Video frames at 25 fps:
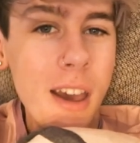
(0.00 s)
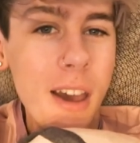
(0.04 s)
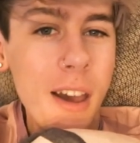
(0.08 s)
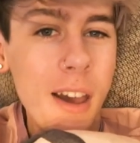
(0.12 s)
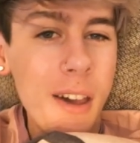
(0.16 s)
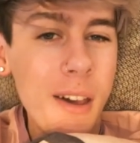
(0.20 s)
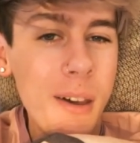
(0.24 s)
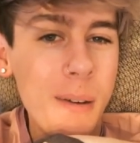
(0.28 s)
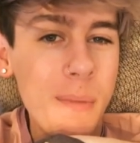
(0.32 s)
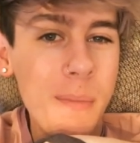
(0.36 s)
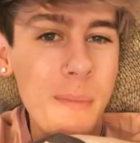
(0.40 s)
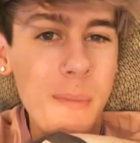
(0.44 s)

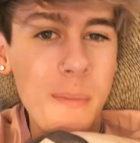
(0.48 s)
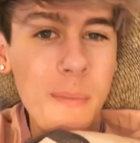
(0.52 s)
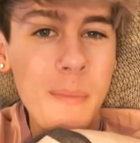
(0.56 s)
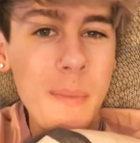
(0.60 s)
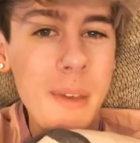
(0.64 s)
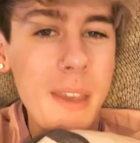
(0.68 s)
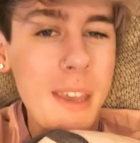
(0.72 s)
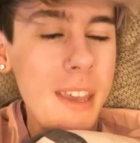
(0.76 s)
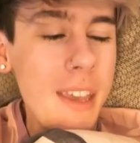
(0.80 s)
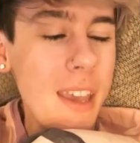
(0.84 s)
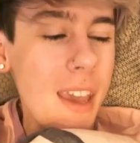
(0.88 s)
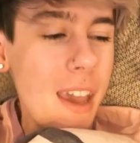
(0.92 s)
Um,
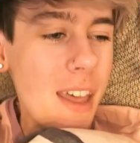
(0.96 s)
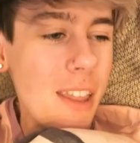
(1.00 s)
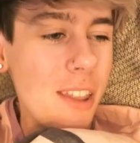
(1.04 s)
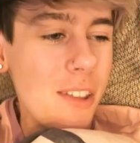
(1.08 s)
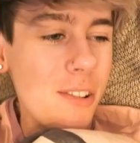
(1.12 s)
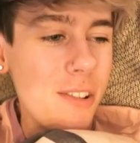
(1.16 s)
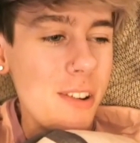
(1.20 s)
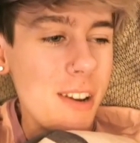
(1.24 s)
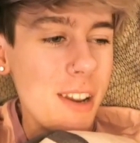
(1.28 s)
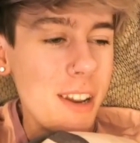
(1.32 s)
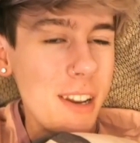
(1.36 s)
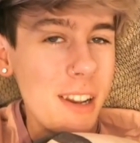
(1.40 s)
me,
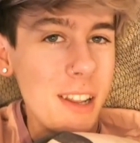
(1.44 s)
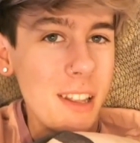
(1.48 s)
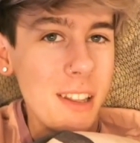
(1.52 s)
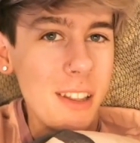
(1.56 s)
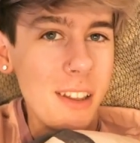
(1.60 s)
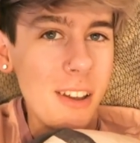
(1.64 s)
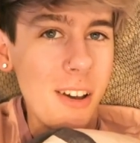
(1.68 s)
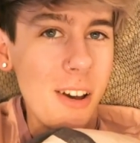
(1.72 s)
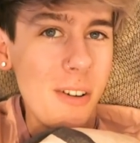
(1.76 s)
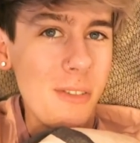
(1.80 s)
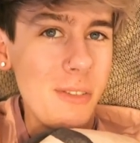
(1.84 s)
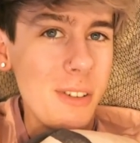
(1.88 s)
Ella and
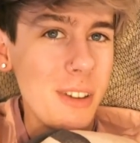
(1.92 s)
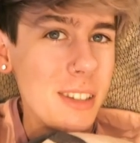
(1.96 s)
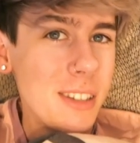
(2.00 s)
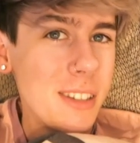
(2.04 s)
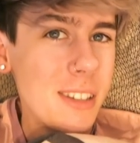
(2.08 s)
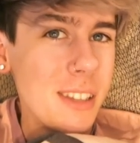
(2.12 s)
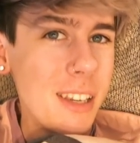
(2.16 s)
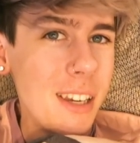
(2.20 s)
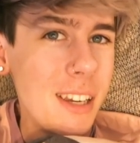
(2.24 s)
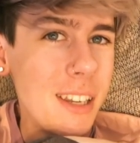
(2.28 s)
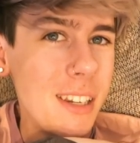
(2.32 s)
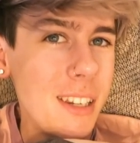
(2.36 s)
Daniela
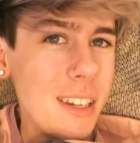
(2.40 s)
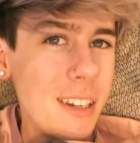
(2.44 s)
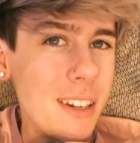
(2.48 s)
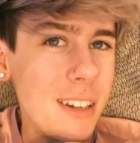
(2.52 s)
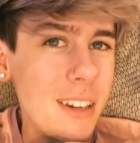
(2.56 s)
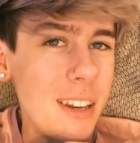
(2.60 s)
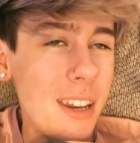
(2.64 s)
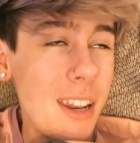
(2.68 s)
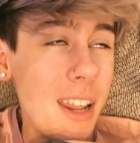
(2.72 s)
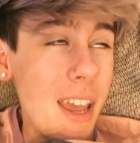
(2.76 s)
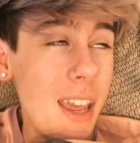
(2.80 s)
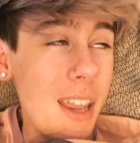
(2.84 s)
obviously
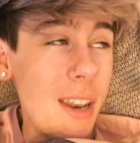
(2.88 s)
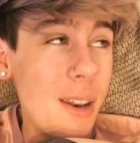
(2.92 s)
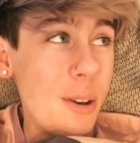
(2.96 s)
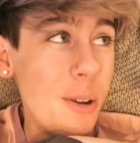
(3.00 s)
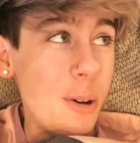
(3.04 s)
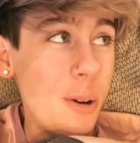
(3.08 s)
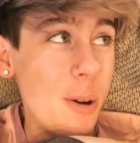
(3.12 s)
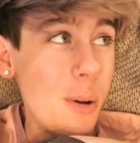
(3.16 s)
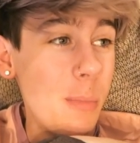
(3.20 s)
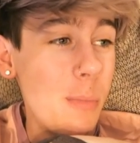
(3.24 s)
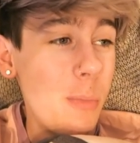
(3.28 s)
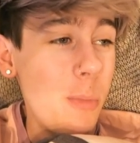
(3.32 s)
didn't
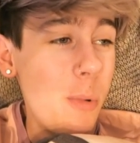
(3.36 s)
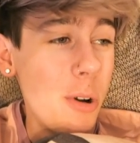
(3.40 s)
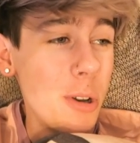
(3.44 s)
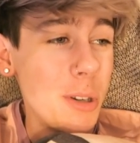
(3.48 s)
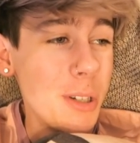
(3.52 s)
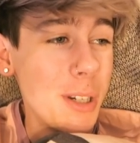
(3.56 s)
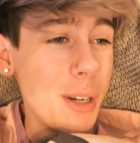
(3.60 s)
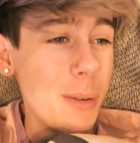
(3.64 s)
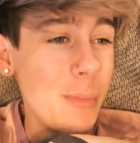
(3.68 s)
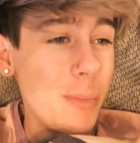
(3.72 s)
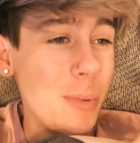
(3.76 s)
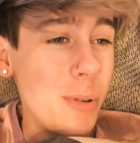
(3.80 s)
end up
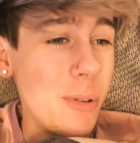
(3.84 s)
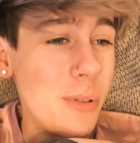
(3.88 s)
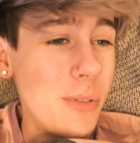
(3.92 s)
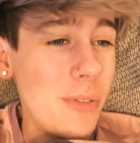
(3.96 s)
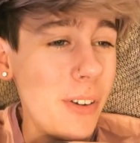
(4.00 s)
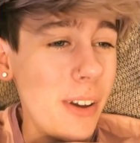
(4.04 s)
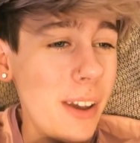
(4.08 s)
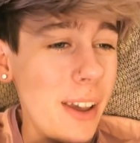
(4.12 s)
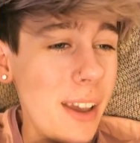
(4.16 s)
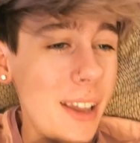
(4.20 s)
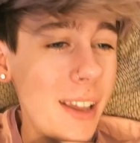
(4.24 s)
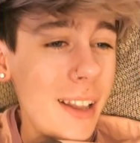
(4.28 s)
watching a
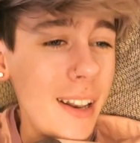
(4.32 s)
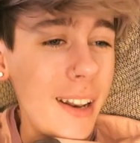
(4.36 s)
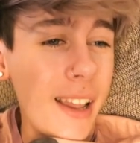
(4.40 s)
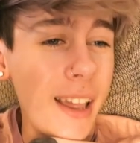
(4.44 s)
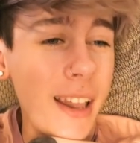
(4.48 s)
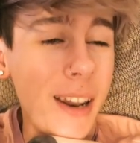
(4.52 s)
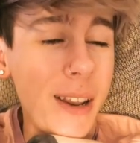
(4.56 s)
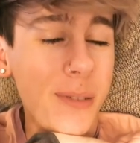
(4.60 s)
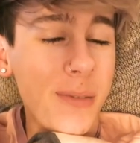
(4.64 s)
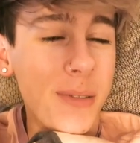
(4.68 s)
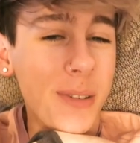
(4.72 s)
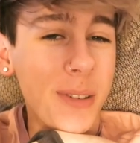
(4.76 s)
movie in
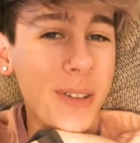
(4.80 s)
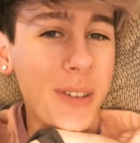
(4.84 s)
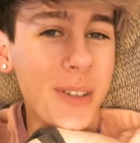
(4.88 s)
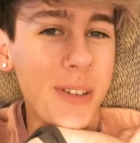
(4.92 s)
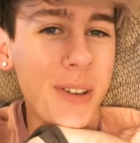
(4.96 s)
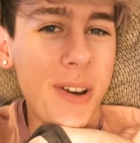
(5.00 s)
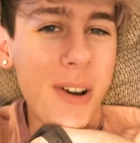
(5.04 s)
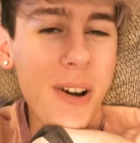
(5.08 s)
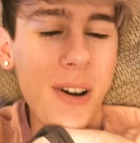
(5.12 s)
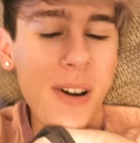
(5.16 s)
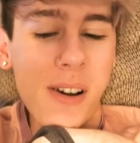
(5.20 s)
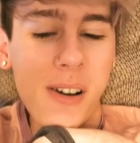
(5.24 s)
anyone's
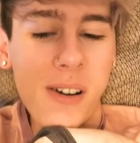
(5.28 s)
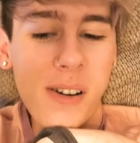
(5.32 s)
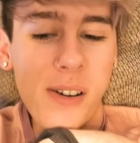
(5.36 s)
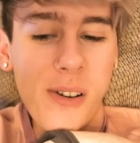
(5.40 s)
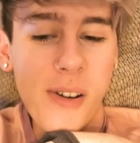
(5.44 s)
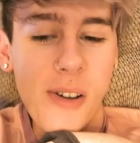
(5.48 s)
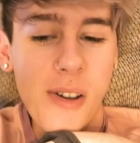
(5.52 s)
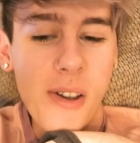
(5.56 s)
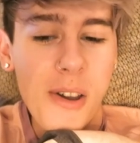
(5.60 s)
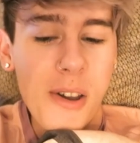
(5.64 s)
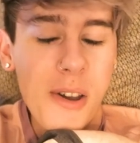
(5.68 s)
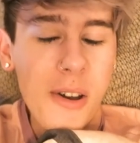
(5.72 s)

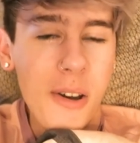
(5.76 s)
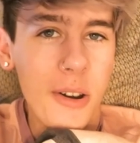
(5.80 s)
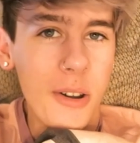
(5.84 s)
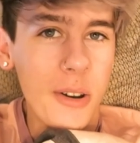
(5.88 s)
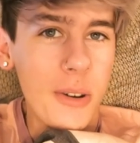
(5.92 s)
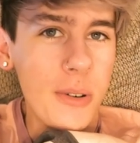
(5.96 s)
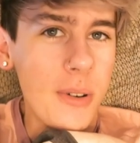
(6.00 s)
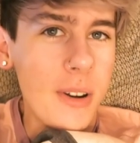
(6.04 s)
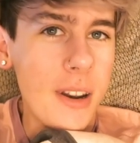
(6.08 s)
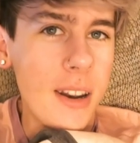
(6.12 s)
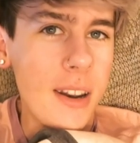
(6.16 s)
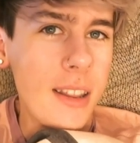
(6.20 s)
car or
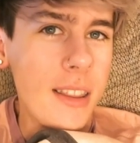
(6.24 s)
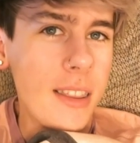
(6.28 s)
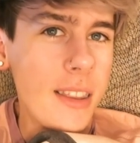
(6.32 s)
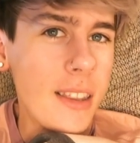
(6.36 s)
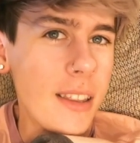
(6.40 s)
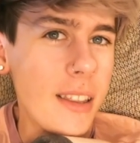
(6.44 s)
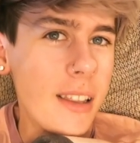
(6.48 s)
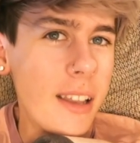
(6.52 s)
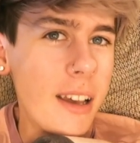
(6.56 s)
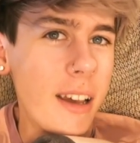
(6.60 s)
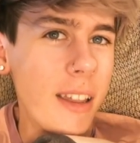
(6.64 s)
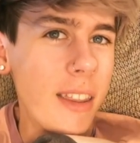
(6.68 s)
doing
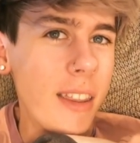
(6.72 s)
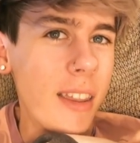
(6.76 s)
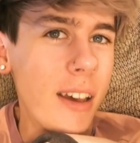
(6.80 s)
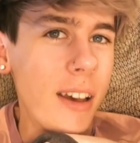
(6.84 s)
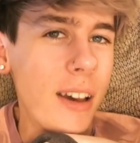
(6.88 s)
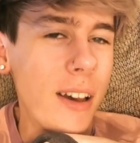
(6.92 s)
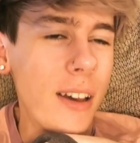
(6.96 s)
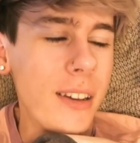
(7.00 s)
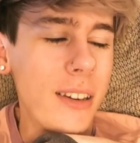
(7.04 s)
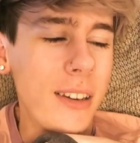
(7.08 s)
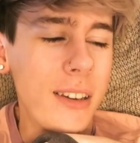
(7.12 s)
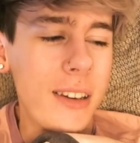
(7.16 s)
anything like
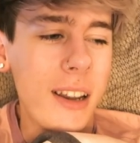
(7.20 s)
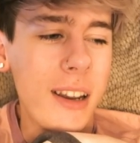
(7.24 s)
that.